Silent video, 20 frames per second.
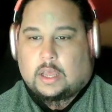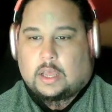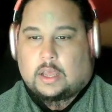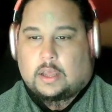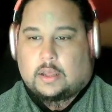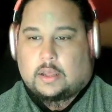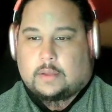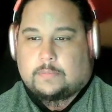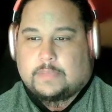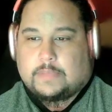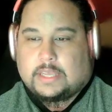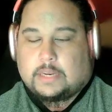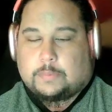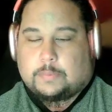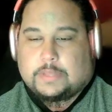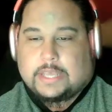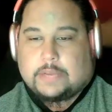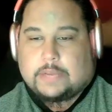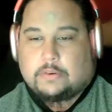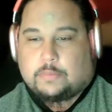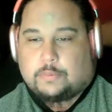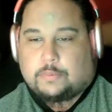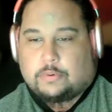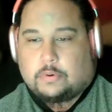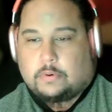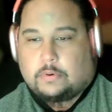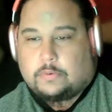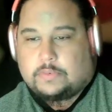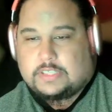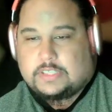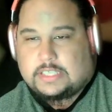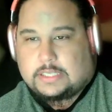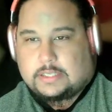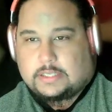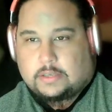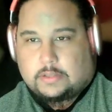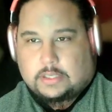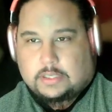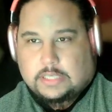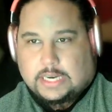Um, in a plan approved,
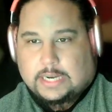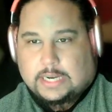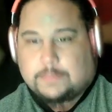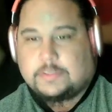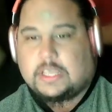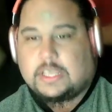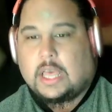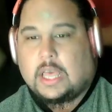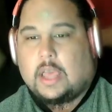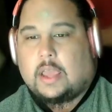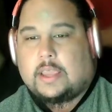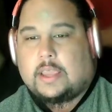says here in the Times,